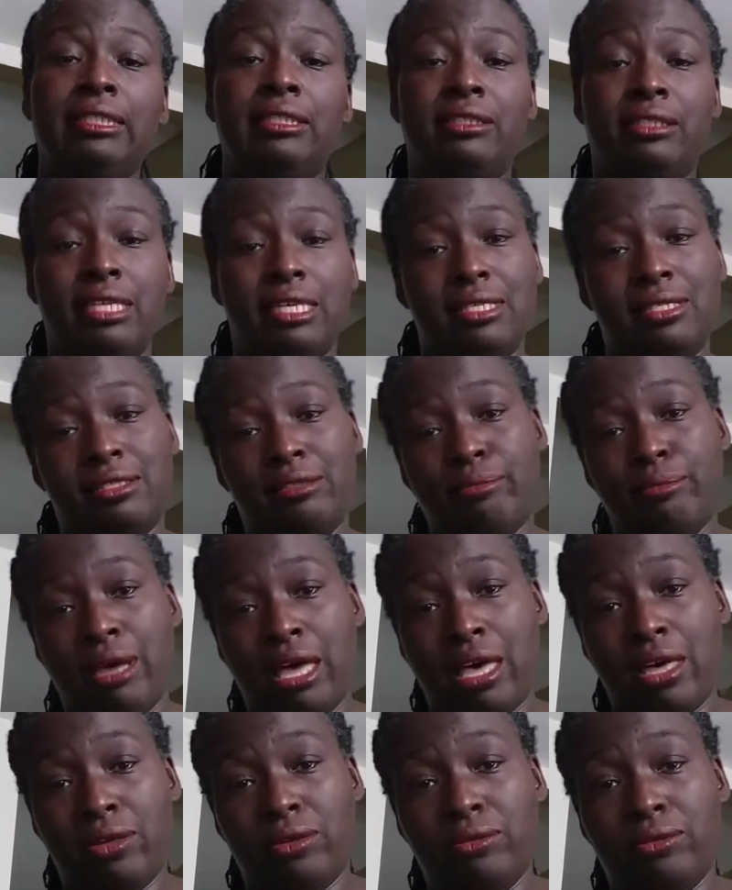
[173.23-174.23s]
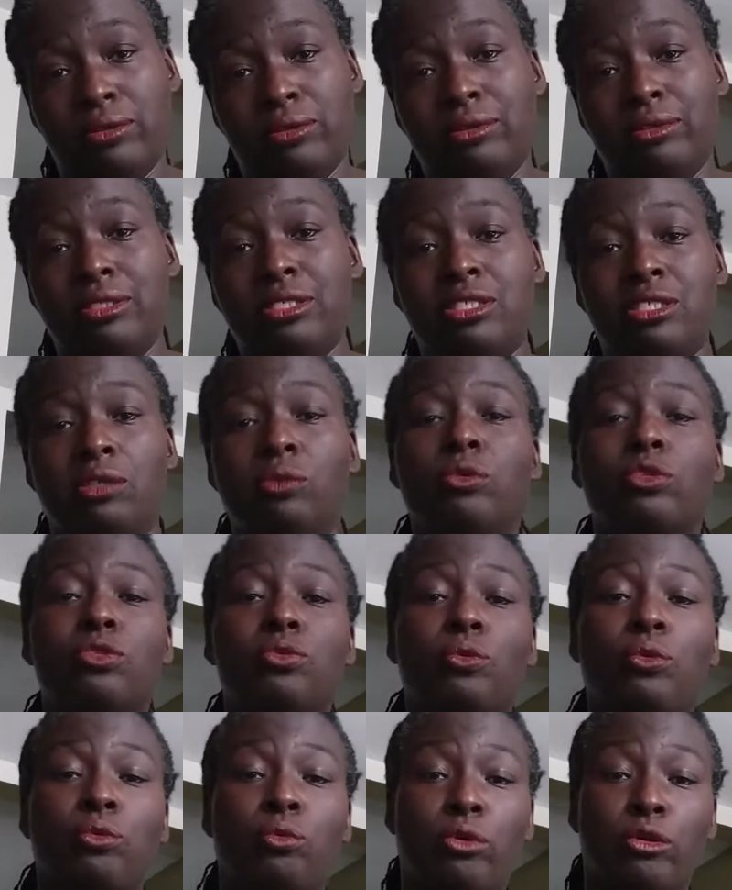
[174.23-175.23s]
Test them out. See
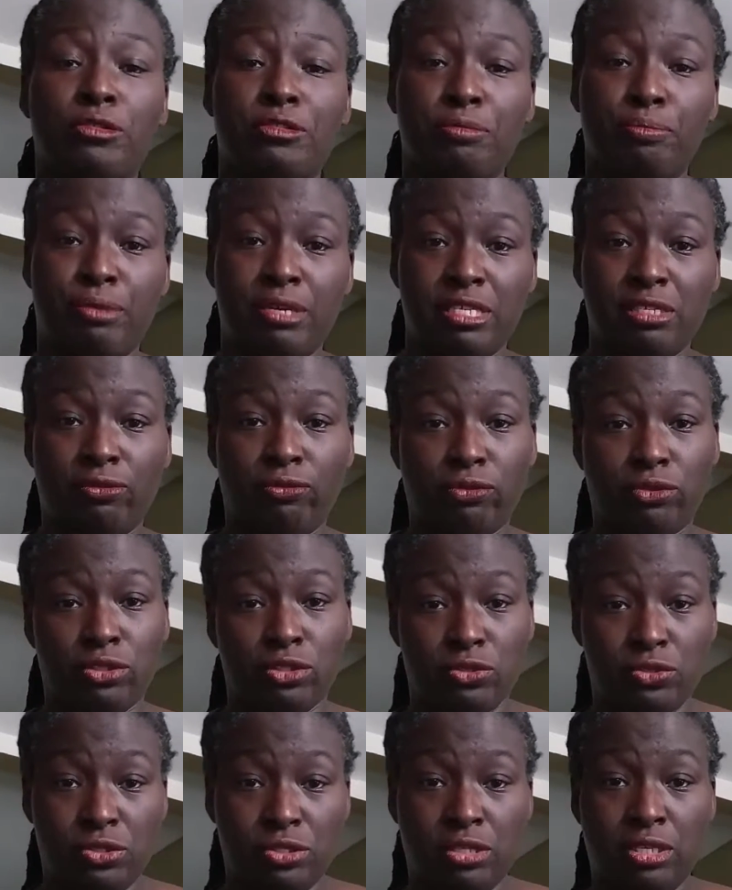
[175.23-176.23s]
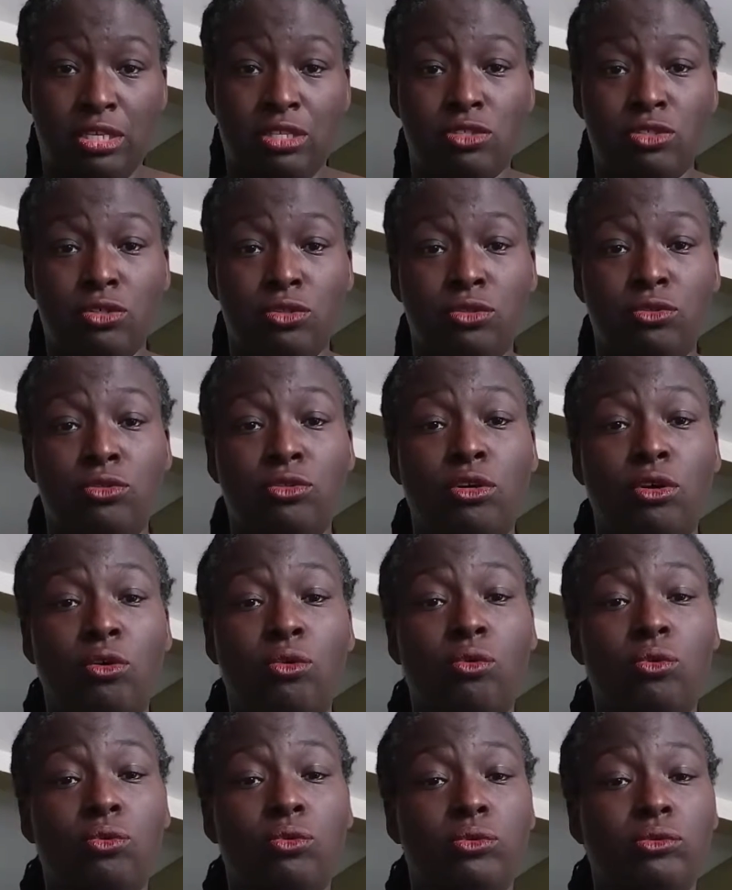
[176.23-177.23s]
which one works best for your skin, so you'll
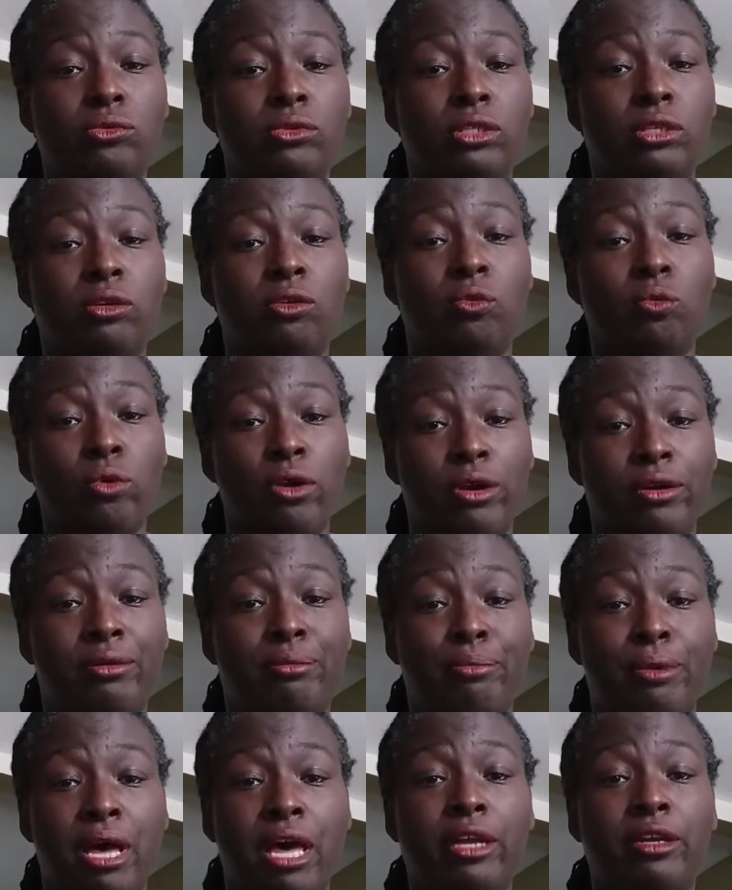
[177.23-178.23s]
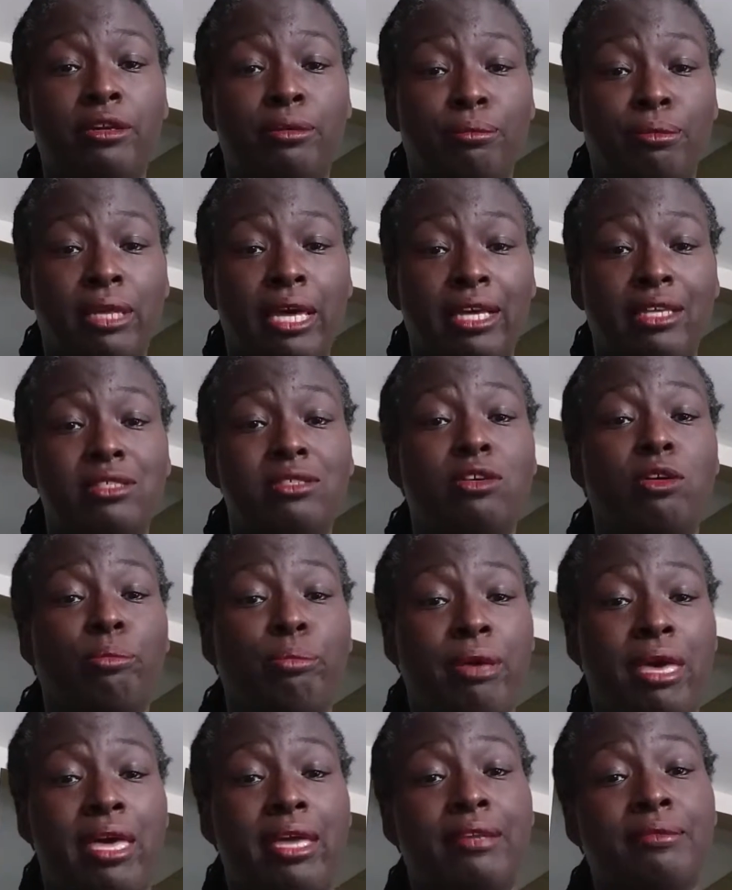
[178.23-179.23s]
know where to buy your black
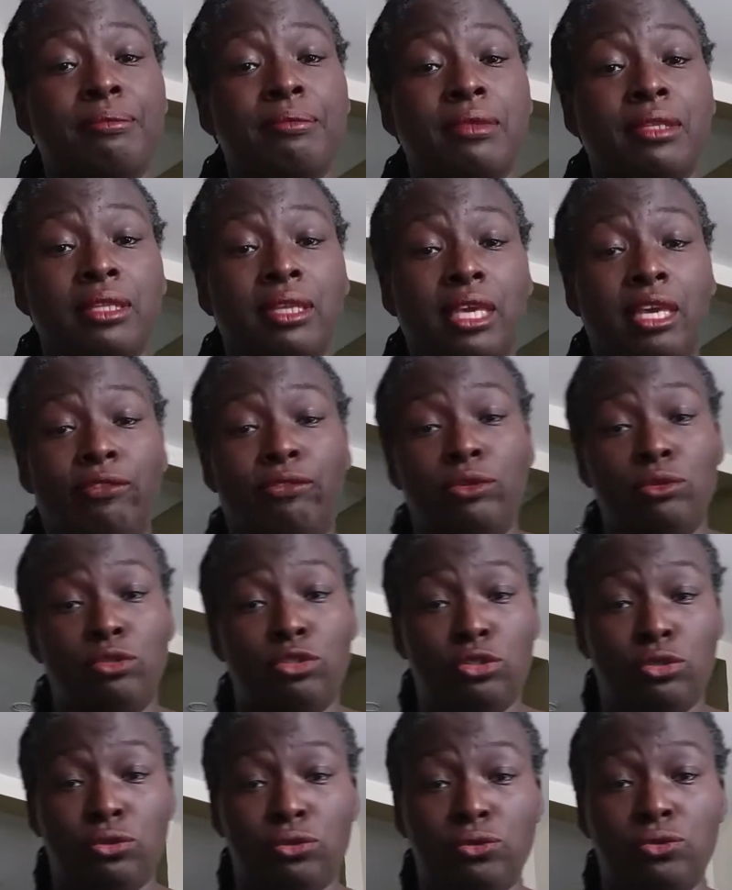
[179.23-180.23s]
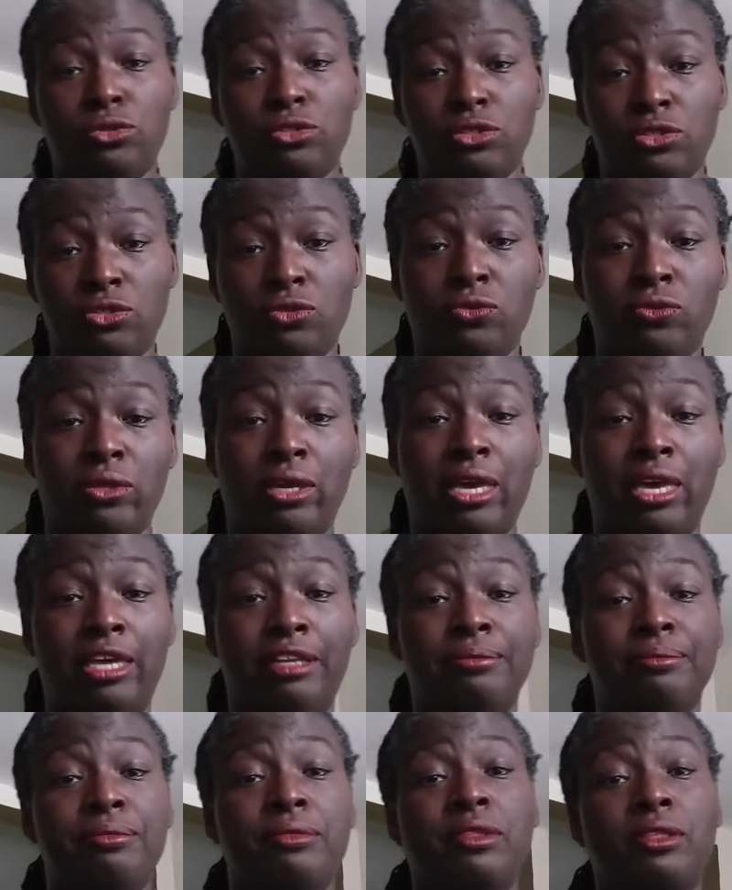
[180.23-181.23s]
soap at if you choose to do
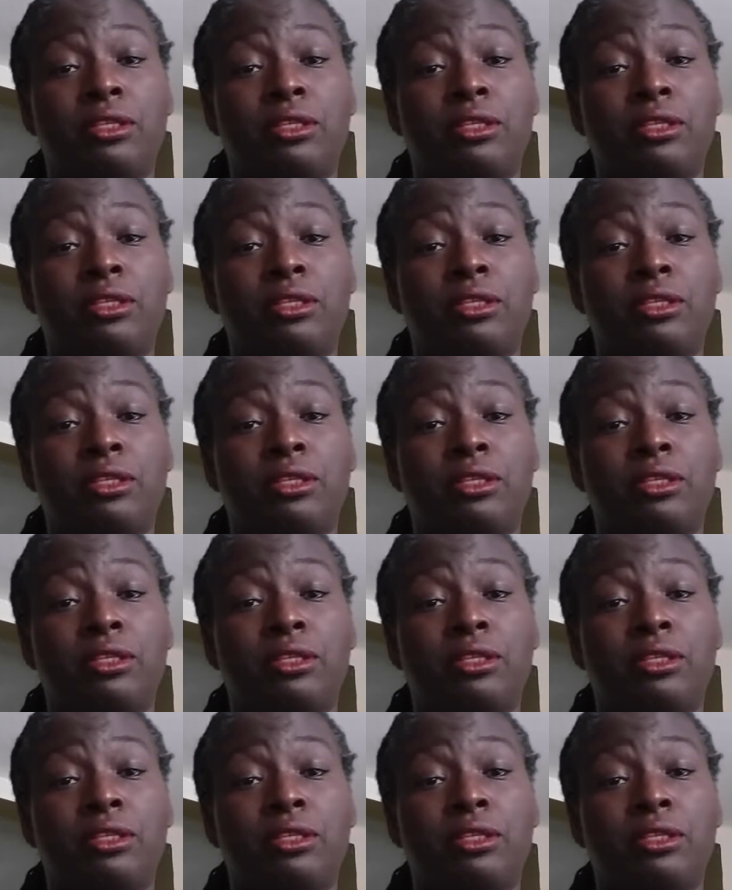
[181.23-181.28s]
that.